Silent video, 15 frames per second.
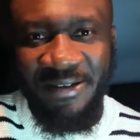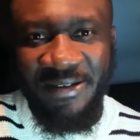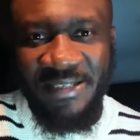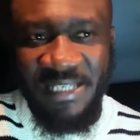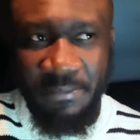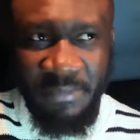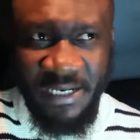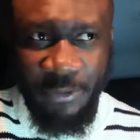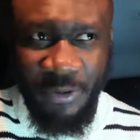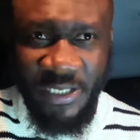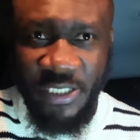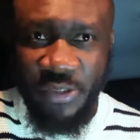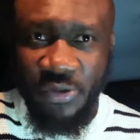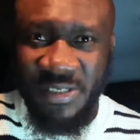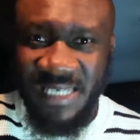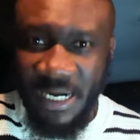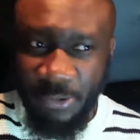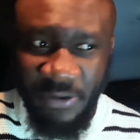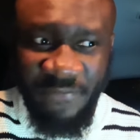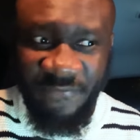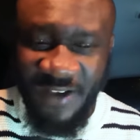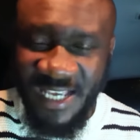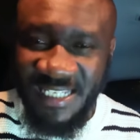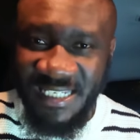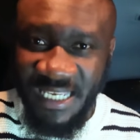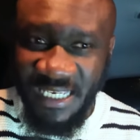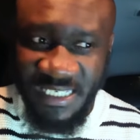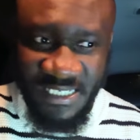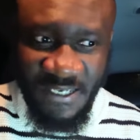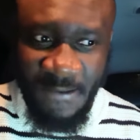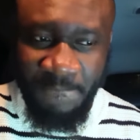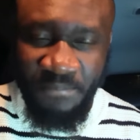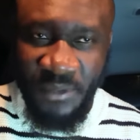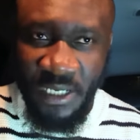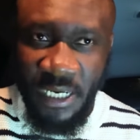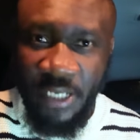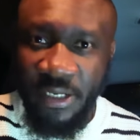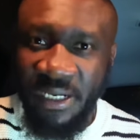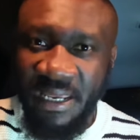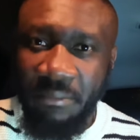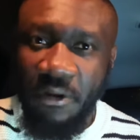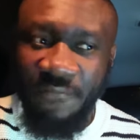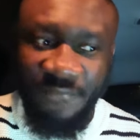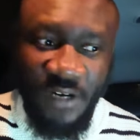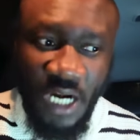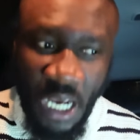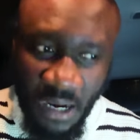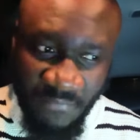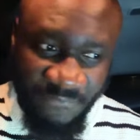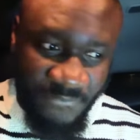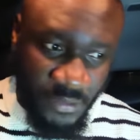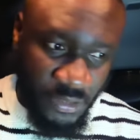Somebody ready to sacrifice things in the name of love for